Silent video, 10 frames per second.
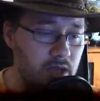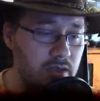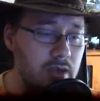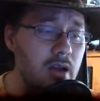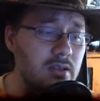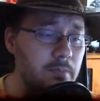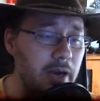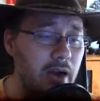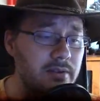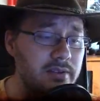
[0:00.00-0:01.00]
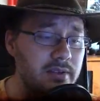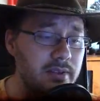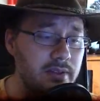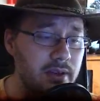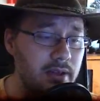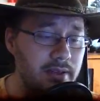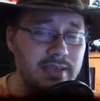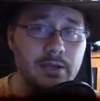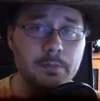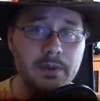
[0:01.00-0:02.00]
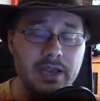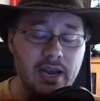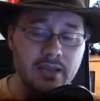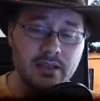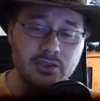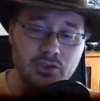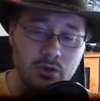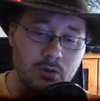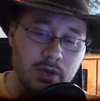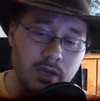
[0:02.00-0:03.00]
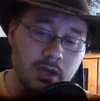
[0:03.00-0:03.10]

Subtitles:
talked about the heat-up mechanic, they showed